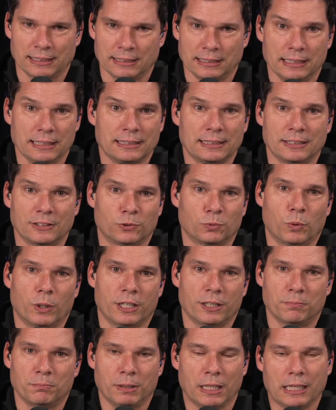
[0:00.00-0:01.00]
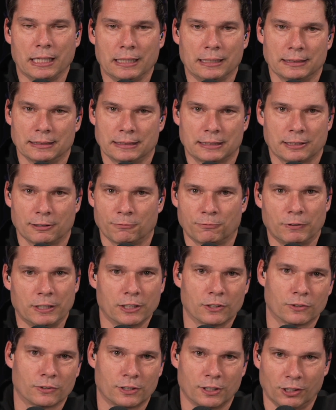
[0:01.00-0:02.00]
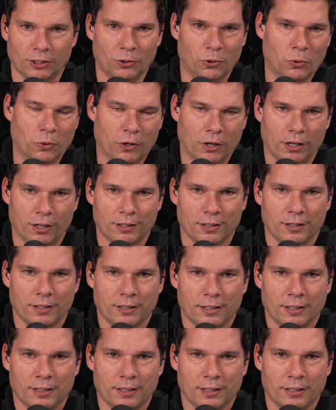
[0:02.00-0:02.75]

this is what it means to fear the Lord.